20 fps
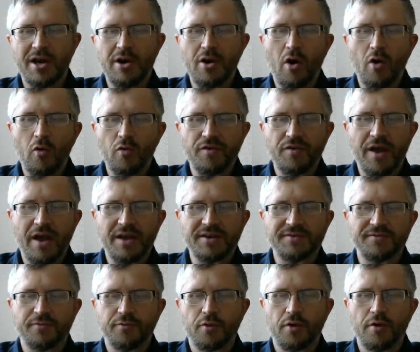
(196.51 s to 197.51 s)
I know that
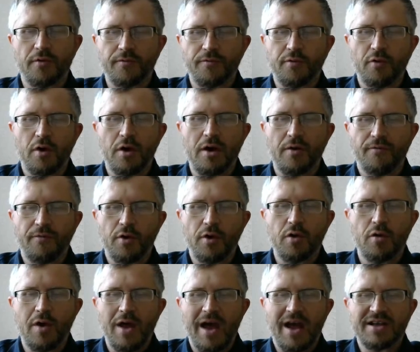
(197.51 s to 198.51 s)
for, for, for
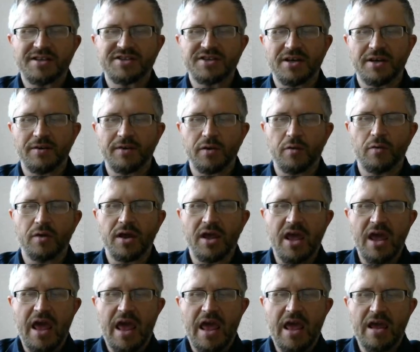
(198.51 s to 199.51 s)
US and the
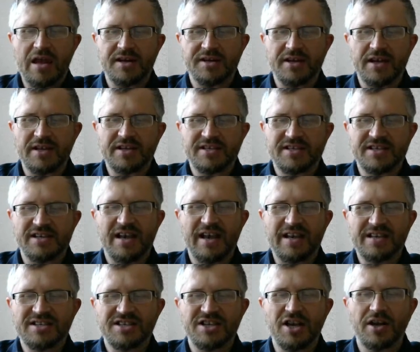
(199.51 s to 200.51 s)
UK, it, it's,
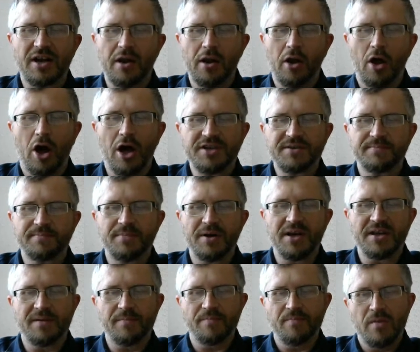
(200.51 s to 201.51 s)
it's not a lot,
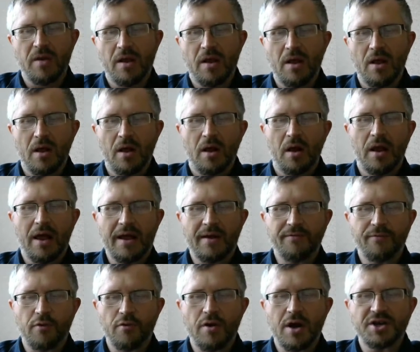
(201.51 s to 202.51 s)
but like
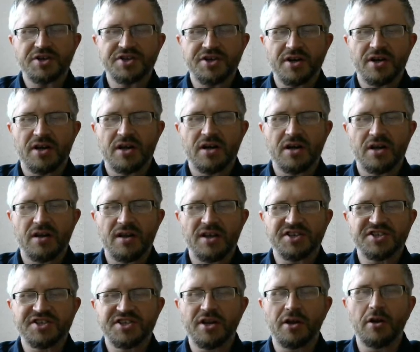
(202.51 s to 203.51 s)
for Russia,
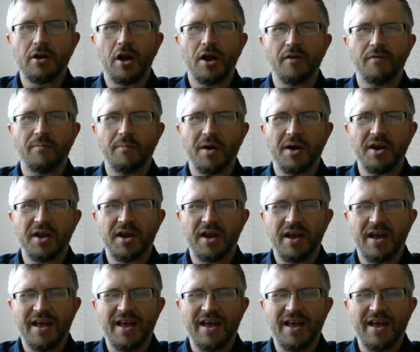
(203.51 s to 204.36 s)
it's still a lot of money